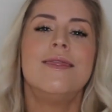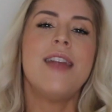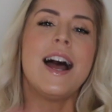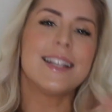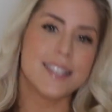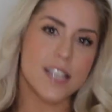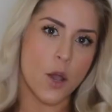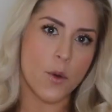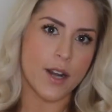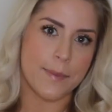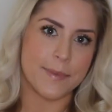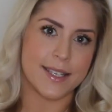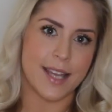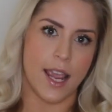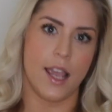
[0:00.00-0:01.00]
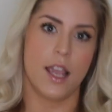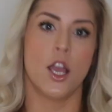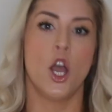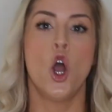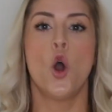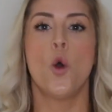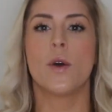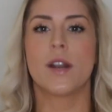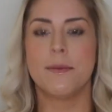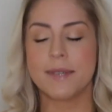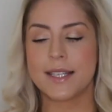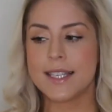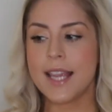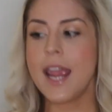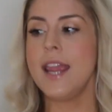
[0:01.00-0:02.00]
That's not what I'm saying. What I'm
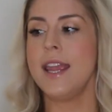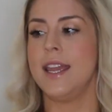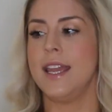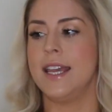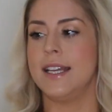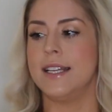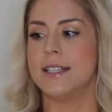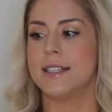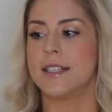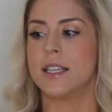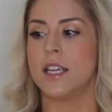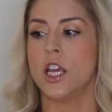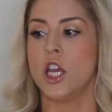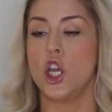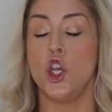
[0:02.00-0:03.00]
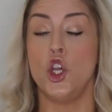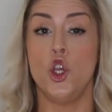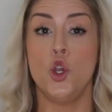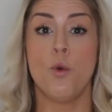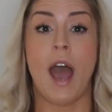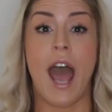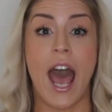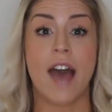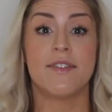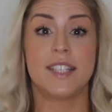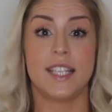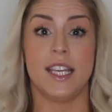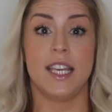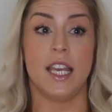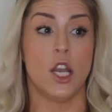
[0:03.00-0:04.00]
saying is you have
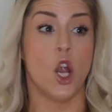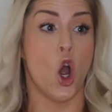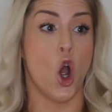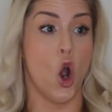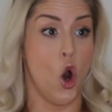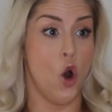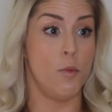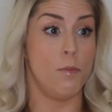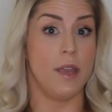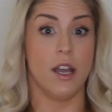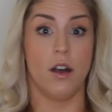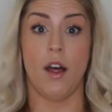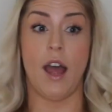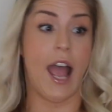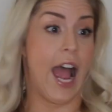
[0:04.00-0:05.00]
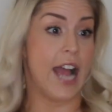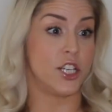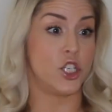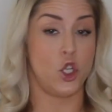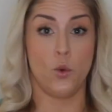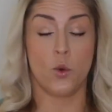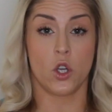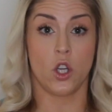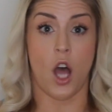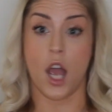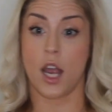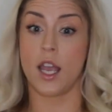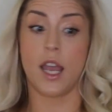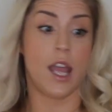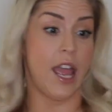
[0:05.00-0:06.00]
to eat oatmeal at 2
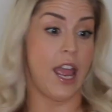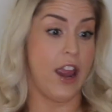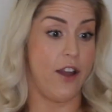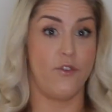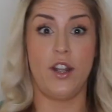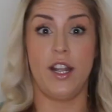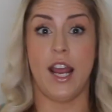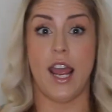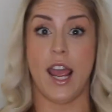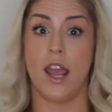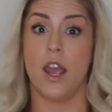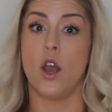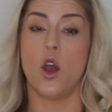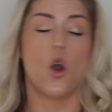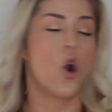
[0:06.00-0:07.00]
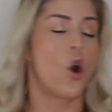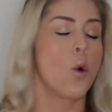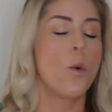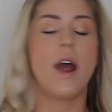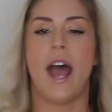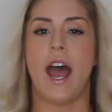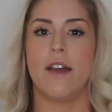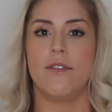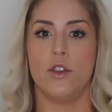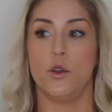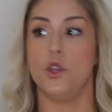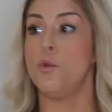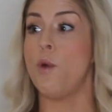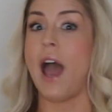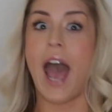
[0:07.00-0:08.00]
o'clock every day or what have you.
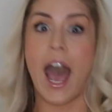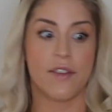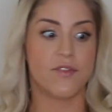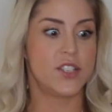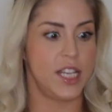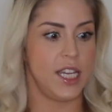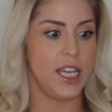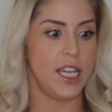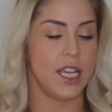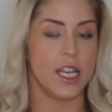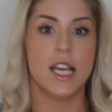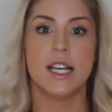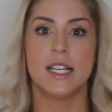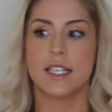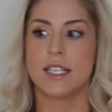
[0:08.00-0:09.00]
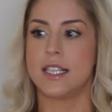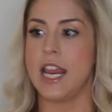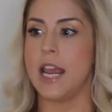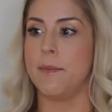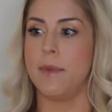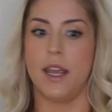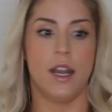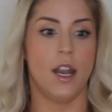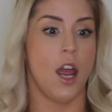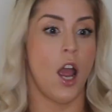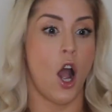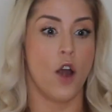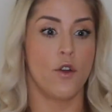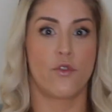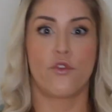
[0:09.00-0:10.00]
You have to eat salmon
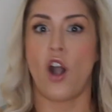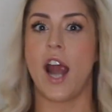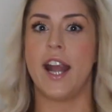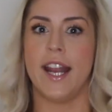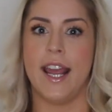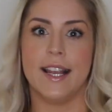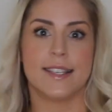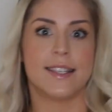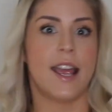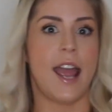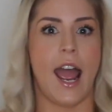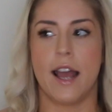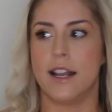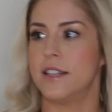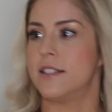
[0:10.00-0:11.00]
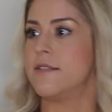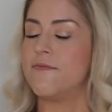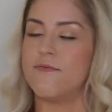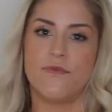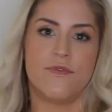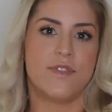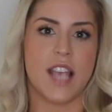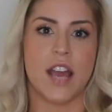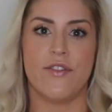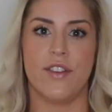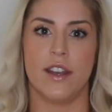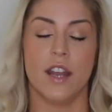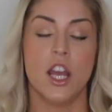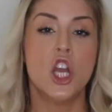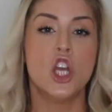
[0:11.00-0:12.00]
on Fridays at
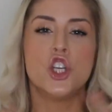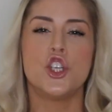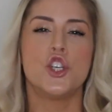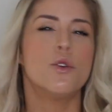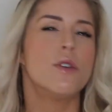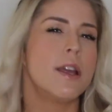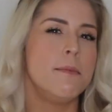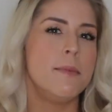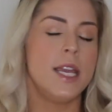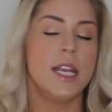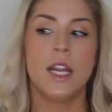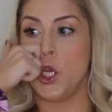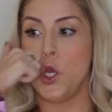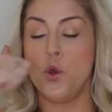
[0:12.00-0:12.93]
7. Do you know what I mean?